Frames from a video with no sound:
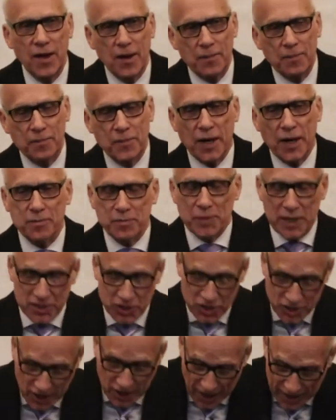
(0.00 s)
But
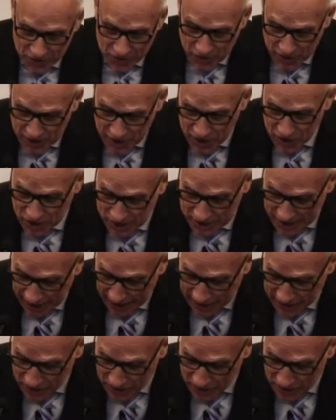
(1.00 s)
beside this text